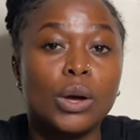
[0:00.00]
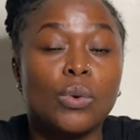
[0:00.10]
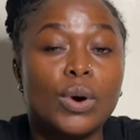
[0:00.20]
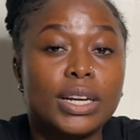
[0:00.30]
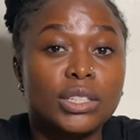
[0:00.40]

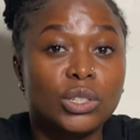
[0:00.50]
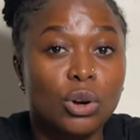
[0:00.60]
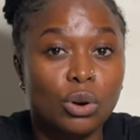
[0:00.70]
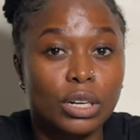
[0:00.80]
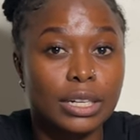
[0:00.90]
One is
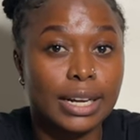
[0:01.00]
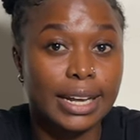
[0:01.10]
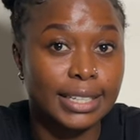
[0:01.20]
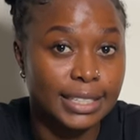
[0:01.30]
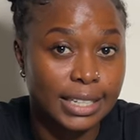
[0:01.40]
called
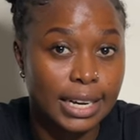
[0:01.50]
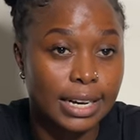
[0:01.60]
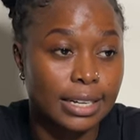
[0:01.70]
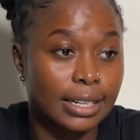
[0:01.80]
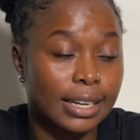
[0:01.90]

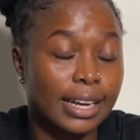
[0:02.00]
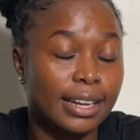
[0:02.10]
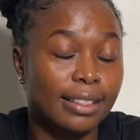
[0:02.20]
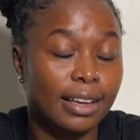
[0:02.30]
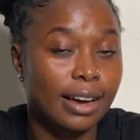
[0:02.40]
Ester.
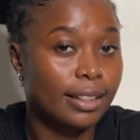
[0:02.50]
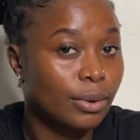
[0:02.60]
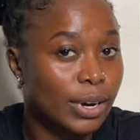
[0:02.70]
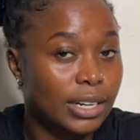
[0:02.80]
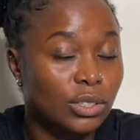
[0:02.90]
And the other
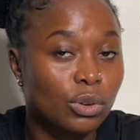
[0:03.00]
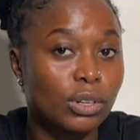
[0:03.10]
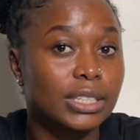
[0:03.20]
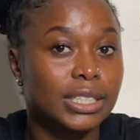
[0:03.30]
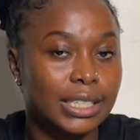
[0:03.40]
one is
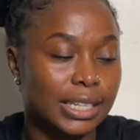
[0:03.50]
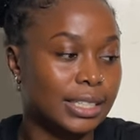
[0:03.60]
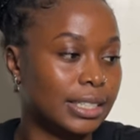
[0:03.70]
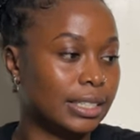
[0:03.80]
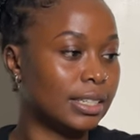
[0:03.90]
called
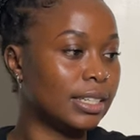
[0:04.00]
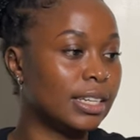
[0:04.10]
Stacy.